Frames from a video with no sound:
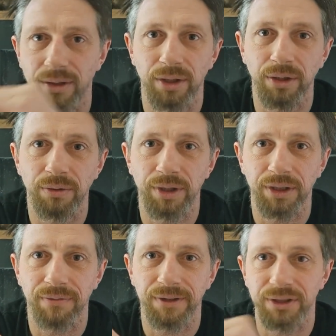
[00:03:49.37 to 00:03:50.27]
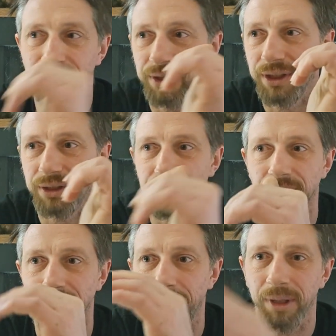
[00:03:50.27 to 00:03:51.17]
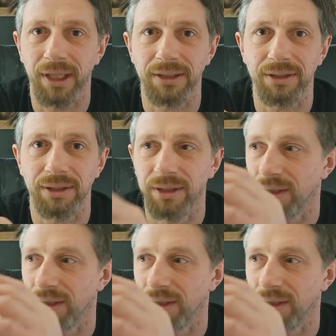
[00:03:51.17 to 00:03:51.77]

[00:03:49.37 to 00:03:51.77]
the nutrient deficiencies to plant